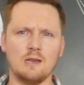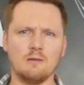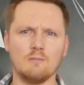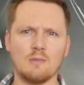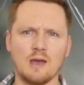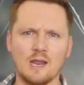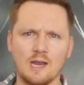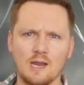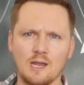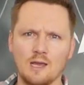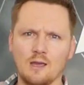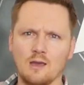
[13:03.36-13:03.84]

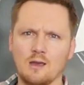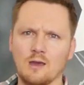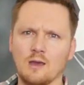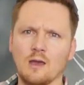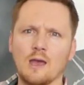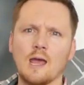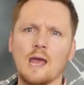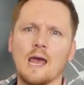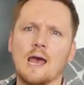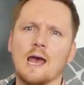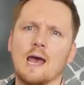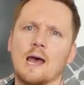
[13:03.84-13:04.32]
Medic.
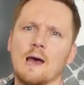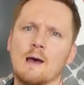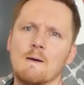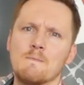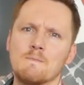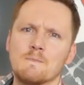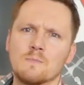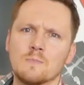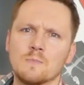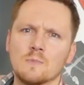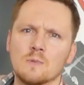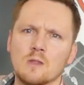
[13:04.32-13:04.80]

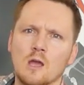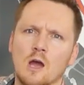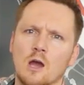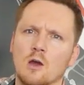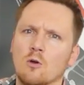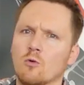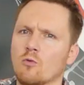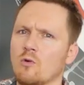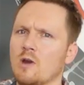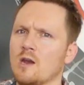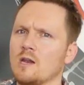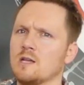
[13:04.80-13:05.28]

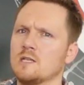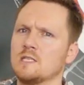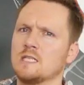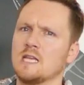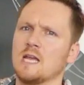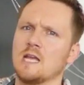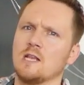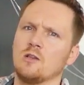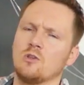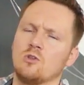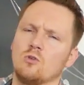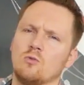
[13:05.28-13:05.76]
I already
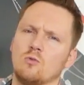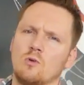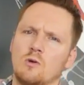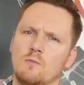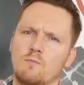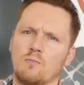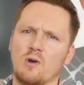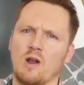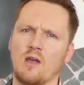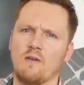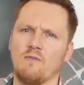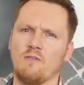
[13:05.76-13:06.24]
sent you a
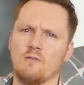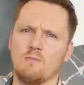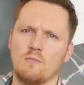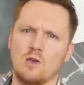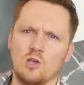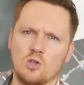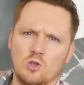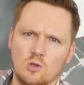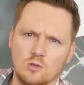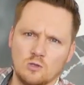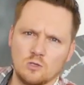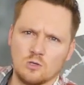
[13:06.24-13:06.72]
private
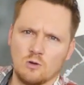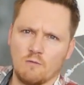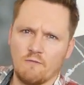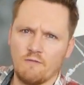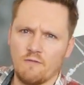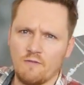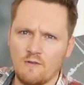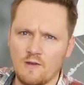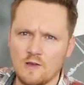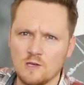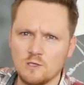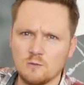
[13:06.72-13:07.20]
message on
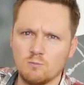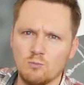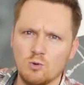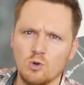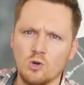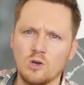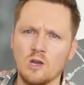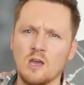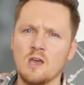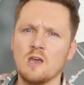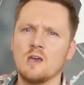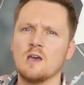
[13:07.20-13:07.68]

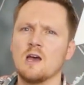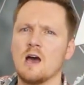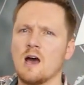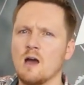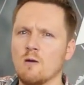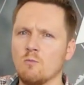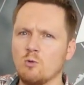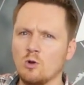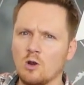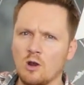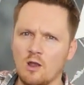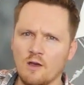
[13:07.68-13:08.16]
Facebook.
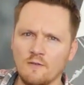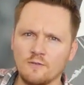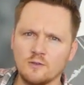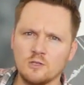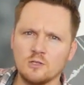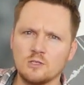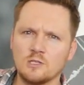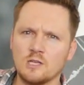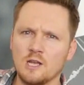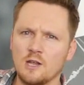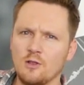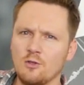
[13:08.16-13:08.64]
I would love
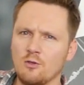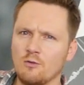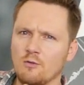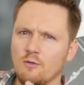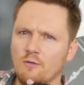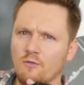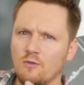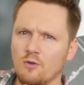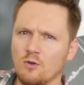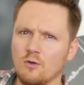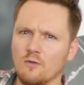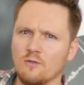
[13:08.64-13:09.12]
to send you
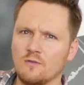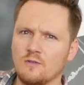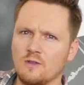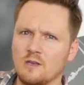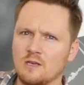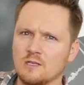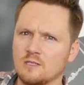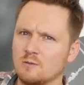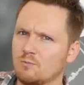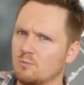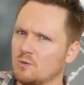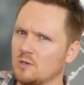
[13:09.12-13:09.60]
a few of
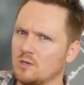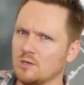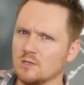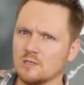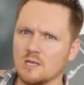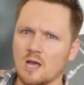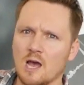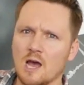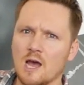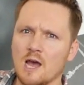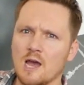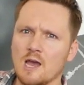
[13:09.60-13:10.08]
this,
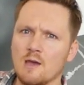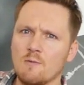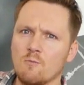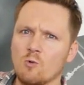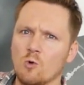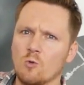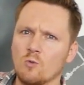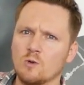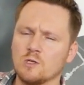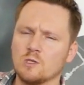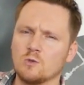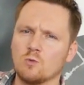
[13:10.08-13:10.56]
because I'm
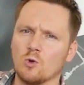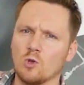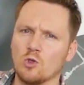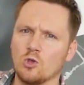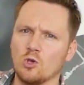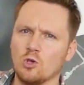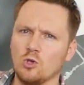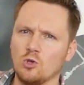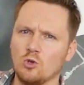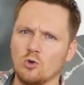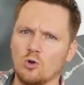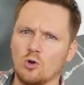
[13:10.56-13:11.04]
always
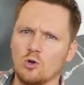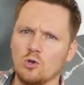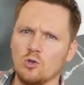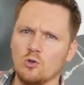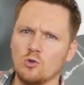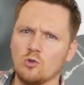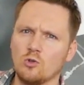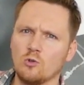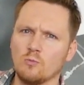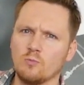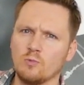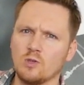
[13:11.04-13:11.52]
watching your
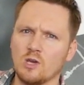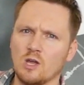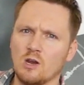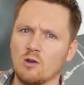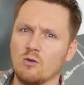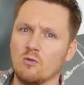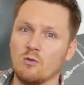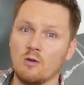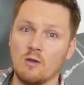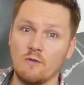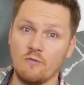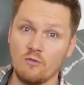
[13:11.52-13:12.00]
YouTube
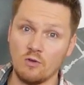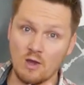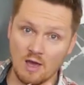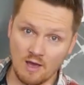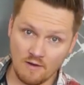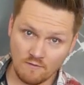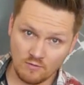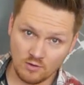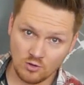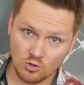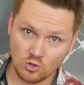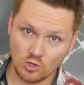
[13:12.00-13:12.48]
channel. If you
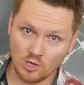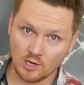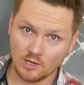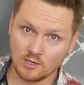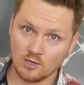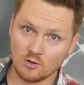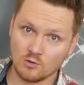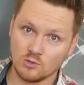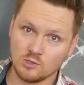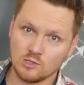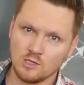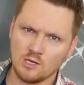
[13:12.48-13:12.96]
haven't
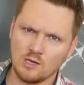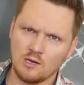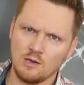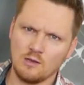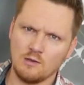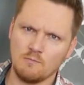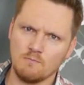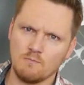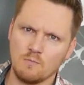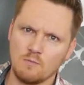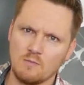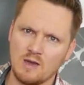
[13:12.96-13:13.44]
checked out
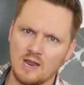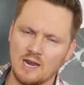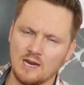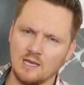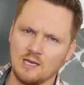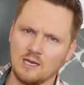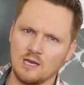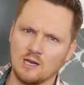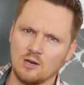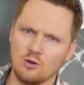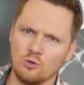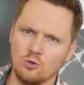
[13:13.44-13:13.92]
Skinny
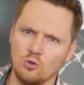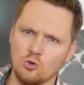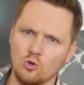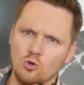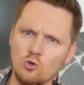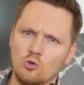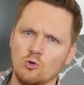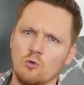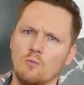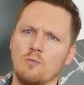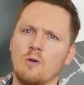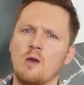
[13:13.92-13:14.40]
Medic yet on
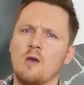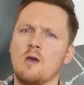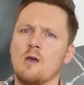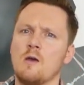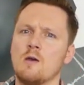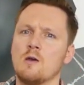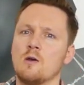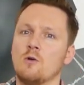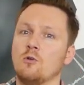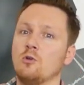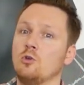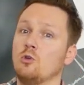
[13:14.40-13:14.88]
YouTube,
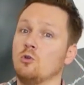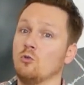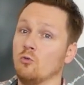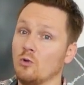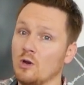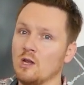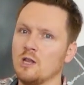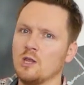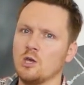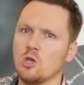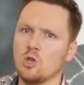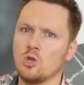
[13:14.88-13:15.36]
you
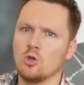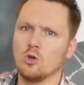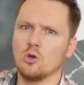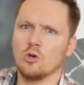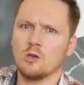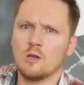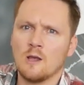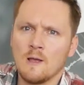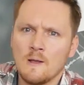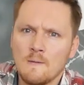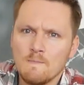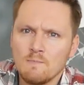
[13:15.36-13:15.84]
really
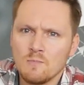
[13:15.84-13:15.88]
should.